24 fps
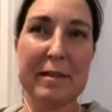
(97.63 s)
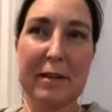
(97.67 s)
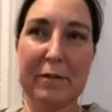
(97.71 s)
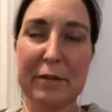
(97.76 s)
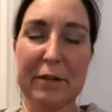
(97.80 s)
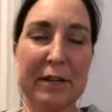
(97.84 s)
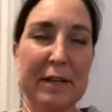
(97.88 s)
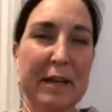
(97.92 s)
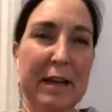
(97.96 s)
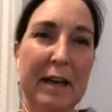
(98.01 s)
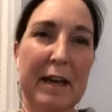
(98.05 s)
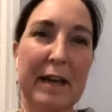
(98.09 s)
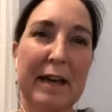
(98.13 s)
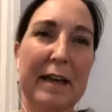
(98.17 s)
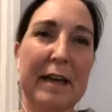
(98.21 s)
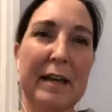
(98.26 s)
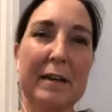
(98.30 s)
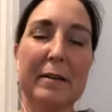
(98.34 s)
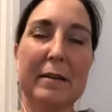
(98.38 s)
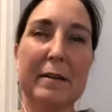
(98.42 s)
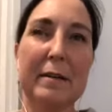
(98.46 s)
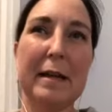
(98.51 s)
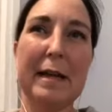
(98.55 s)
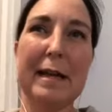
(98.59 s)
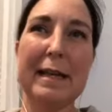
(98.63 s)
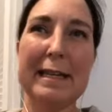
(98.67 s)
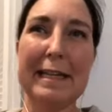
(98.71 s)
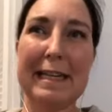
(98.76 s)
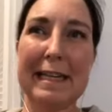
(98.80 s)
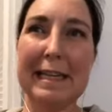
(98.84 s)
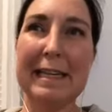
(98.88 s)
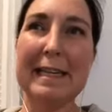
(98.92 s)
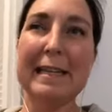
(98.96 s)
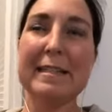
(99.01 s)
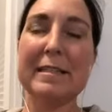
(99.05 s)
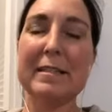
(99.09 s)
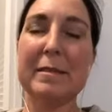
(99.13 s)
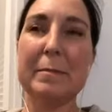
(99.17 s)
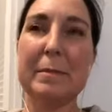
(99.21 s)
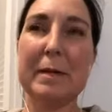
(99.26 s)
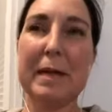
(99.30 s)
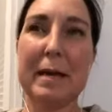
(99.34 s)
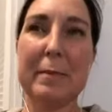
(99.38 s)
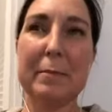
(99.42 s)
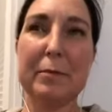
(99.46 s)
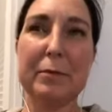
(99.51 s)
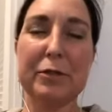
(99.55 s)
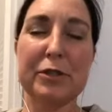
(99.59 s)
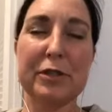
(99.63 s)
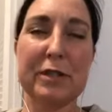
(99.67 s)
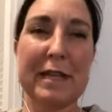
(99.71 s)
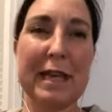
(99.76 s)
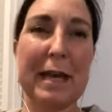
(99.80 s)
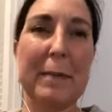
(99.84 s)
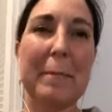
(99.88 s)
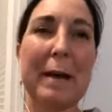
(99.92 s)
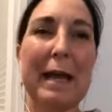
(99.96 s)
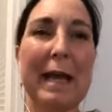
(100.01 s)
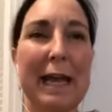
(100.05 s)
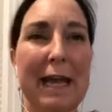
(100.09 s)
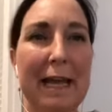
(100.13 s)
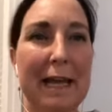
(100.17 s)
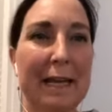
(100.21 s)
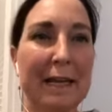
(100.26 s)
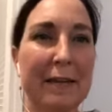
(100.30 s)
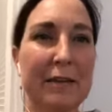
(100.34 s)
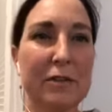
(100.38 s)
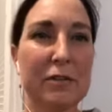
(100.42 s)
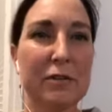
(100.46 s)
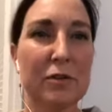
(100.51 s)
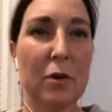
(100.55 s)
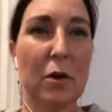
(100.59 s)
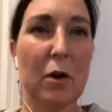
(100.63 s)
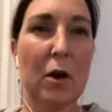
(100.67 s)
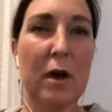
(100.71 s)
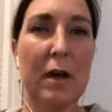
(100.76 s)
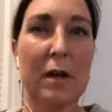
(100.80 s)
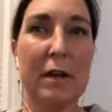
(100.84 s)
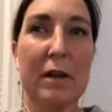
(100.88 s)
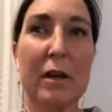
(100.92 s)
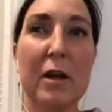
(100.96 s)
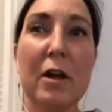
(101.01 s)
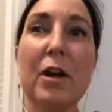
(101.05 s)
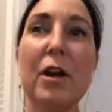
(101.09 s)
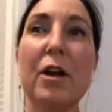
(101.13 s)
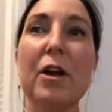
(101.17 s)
every day and needing to be able to get my hands on